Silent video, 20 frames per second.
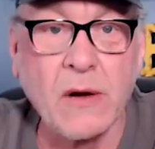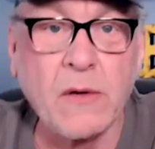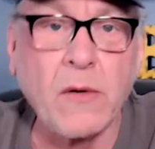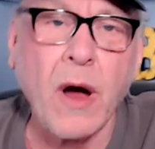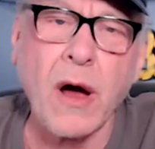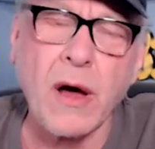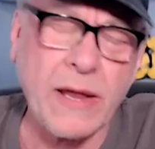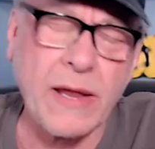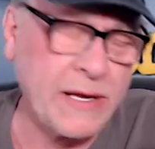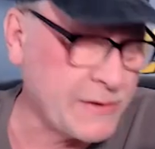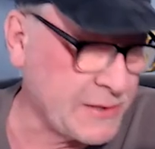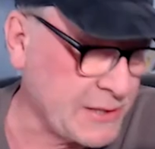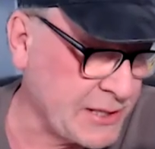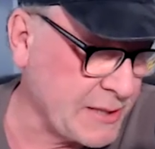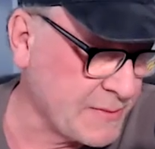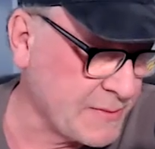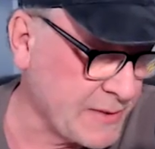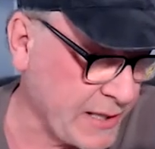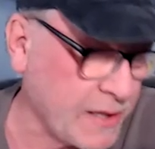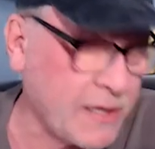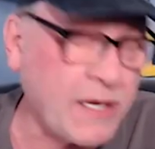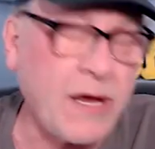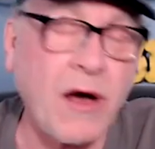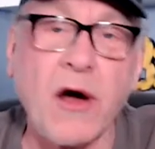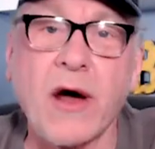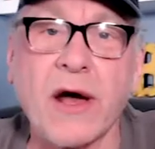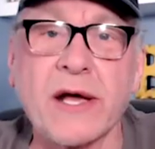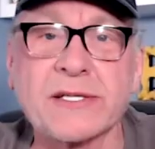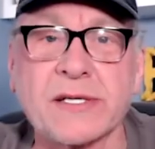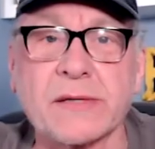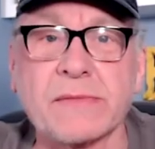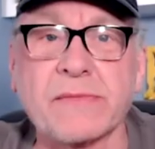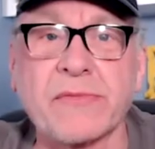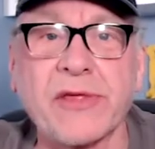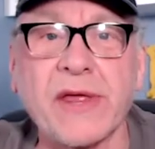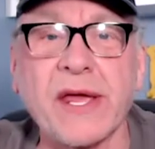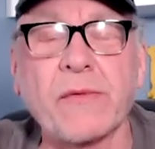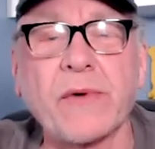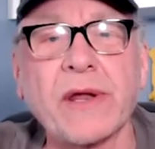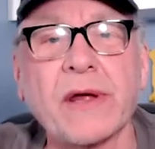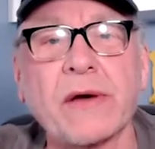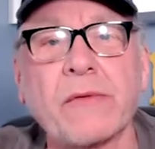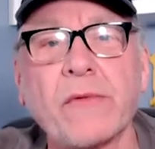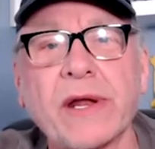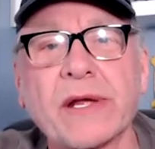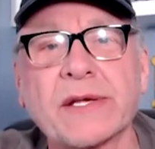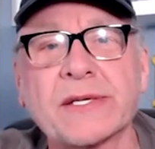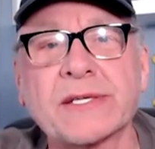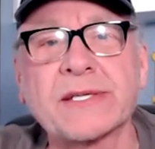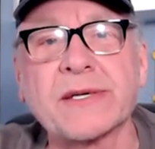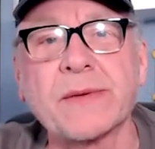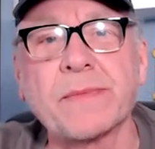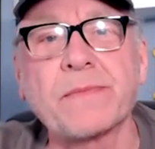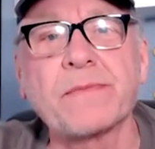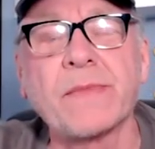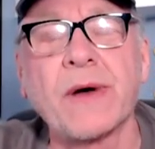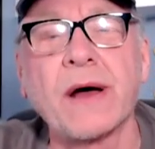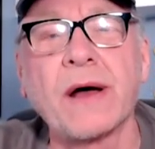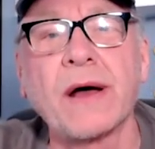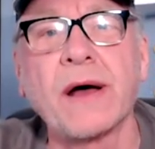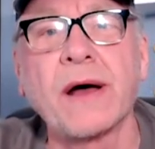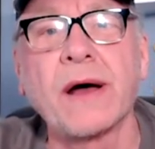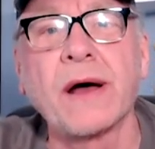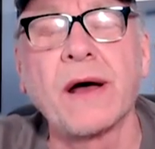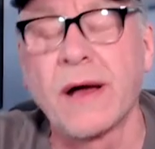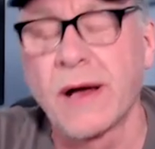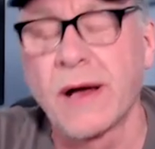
Oh, that seems like an awesome thing. What a, what a, sim- uh, uh,